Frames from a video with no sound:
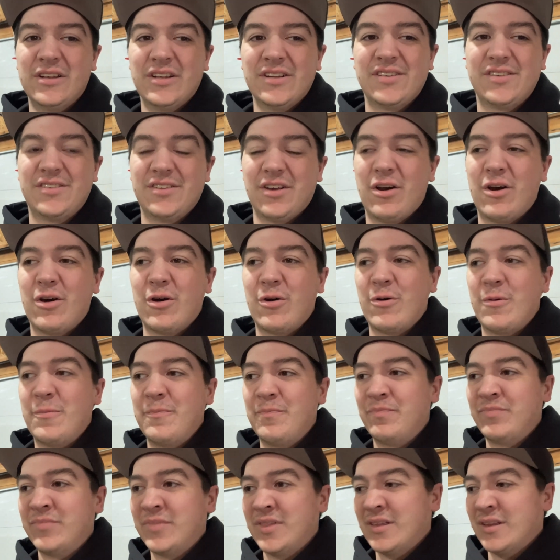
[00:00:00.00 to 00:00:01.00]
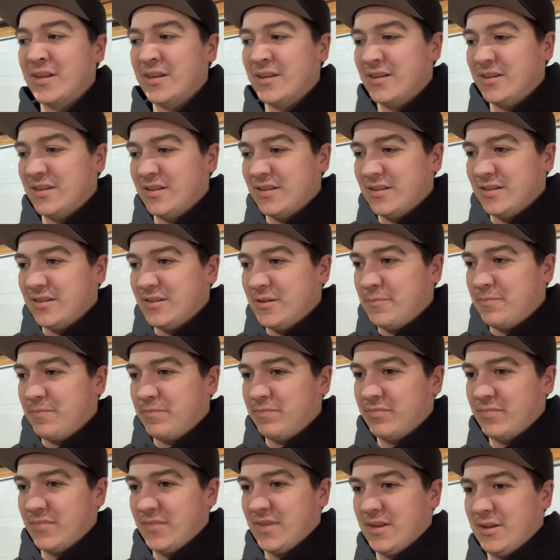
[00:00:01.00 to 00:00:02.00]
So,
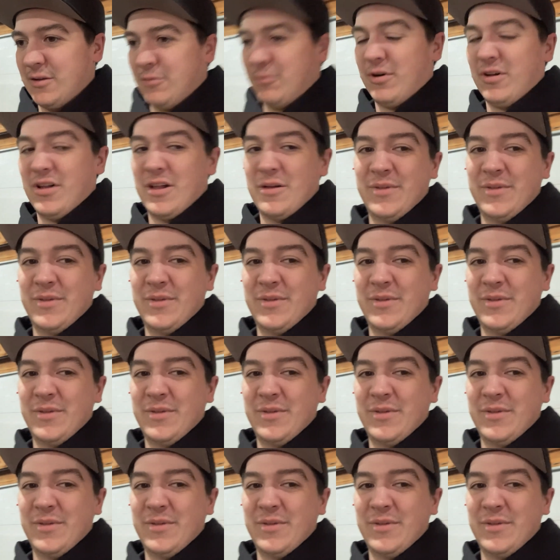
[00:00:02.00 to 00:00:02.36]
well,